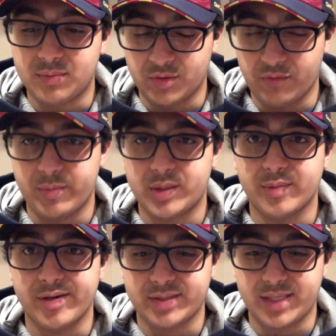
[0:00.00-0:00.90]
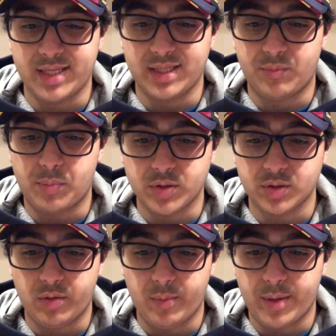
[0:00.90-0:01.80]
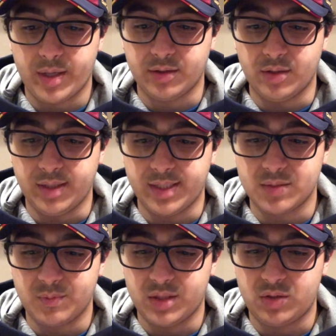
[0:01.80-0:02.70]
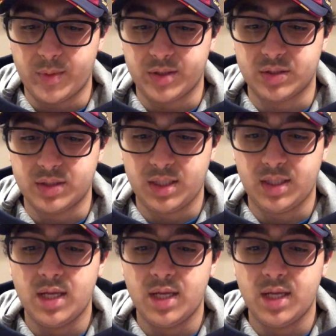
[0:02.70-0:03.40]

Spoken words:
So Fabrizio Romano is saying that Barcelona are preparing their latest bid to Manchester City.